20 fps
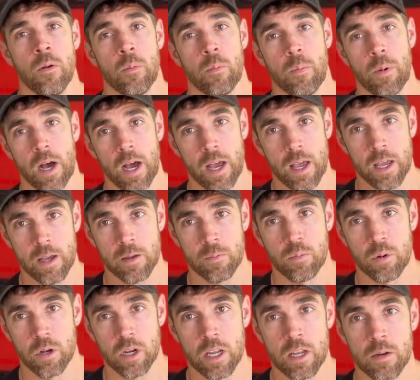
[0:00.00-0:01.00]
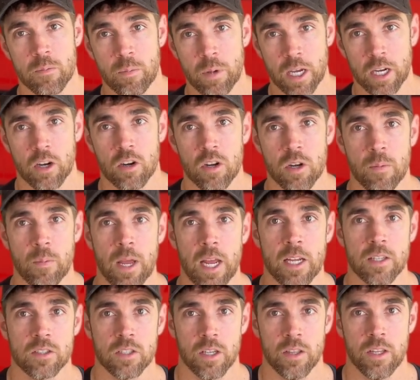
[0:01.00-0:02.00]
by putting bigger
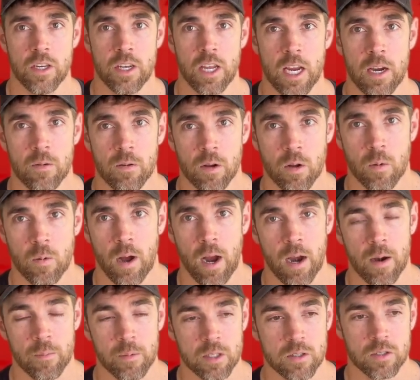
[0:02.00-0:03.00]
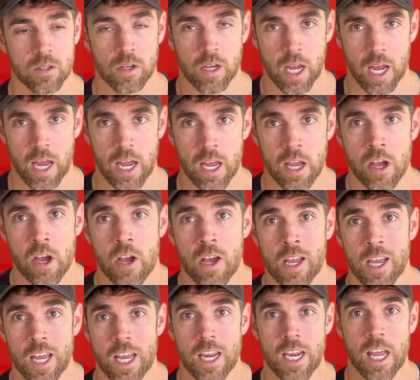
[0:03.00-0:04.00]
demands on the date requirements, okay?
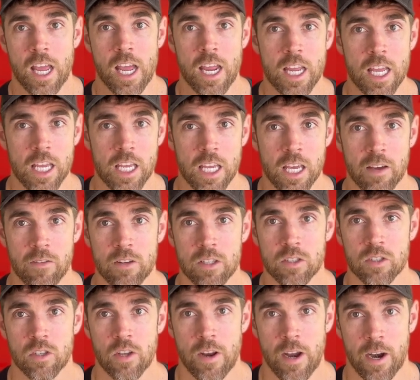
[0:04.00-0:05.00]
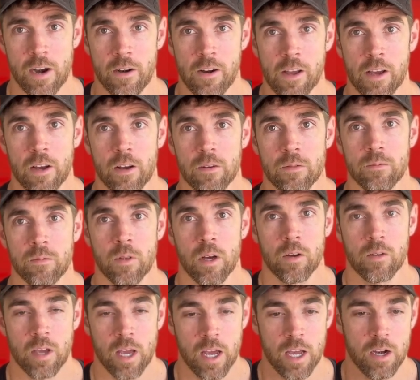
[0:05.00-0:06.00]
In any given scenario,
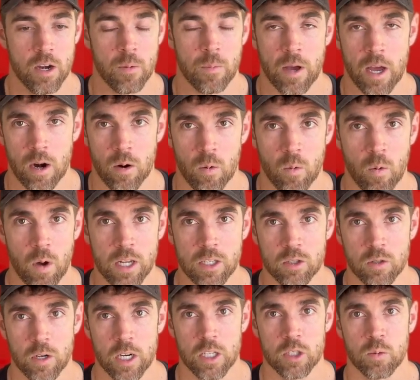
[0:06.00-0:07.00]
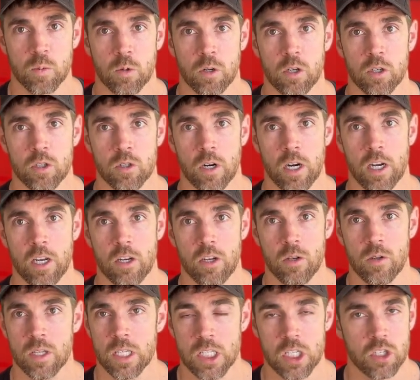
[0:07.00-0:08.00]
okay, no matter what transport you're trying to
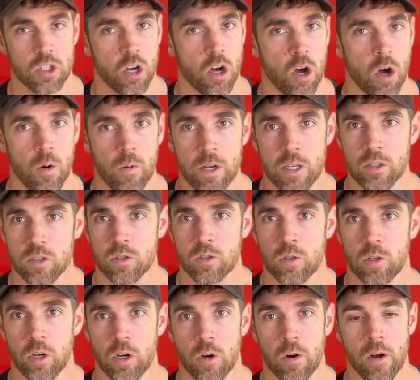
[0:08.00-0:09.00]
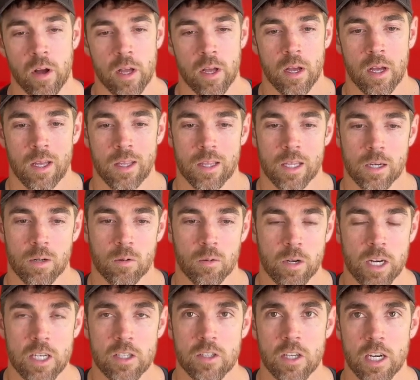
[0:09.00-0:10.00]
do, this is always true. The
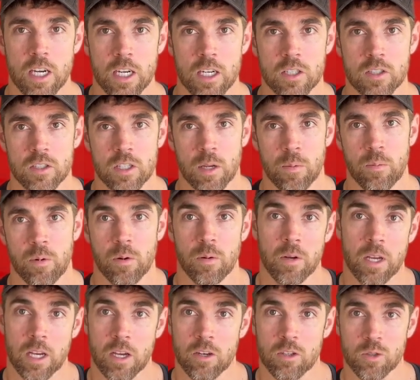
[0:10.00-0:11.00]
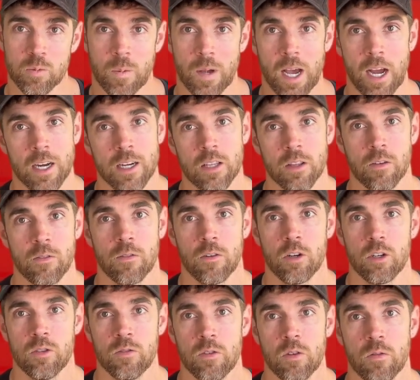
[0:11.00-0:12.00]
reasoning is simple. It goes back to the
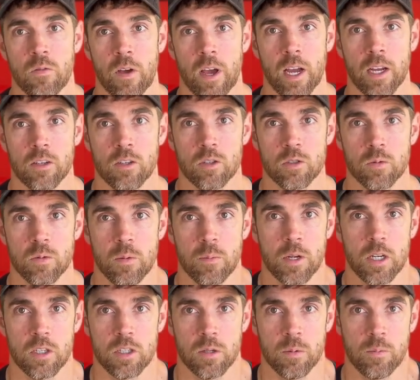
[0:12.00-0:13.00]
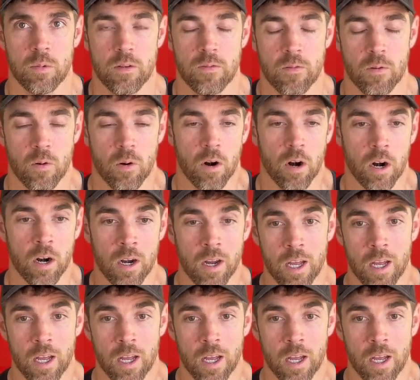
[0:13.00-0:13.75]
first few factors we mentioned before.